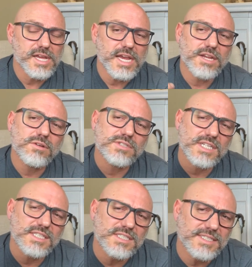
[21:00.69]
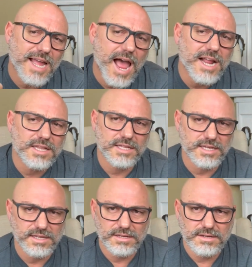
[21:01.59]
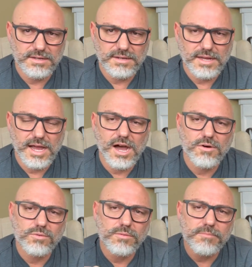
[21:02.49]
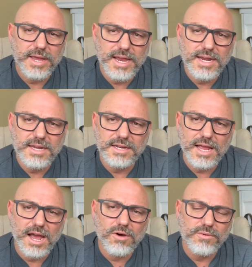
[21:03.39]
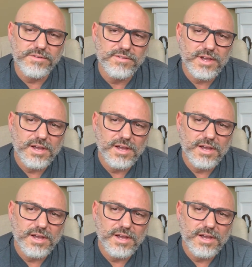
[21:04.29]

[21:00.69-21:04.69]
He knows exactly how we're made and how we've